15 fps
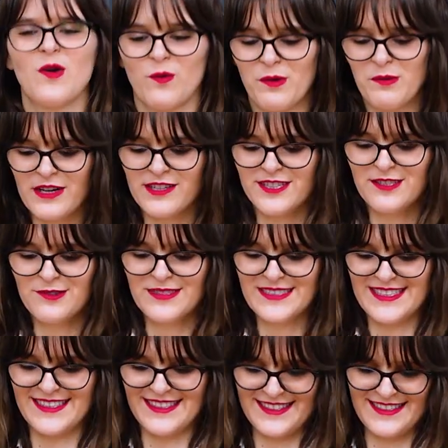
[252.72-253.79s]
What are we gonna do with
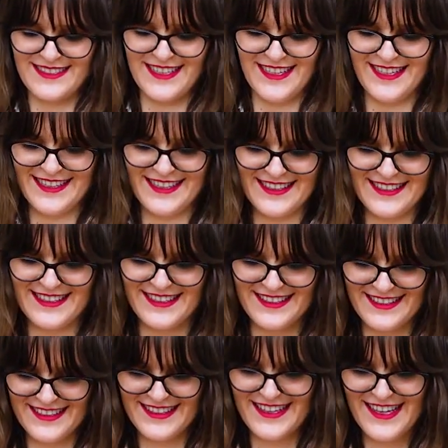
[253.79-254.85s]
this?
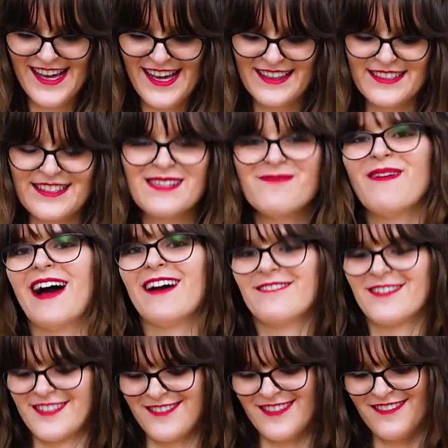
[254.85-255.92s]
This is my
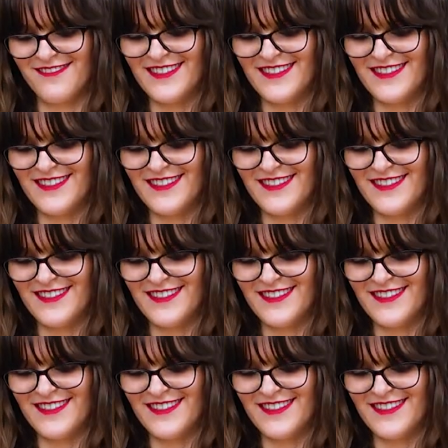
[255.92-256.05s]
version of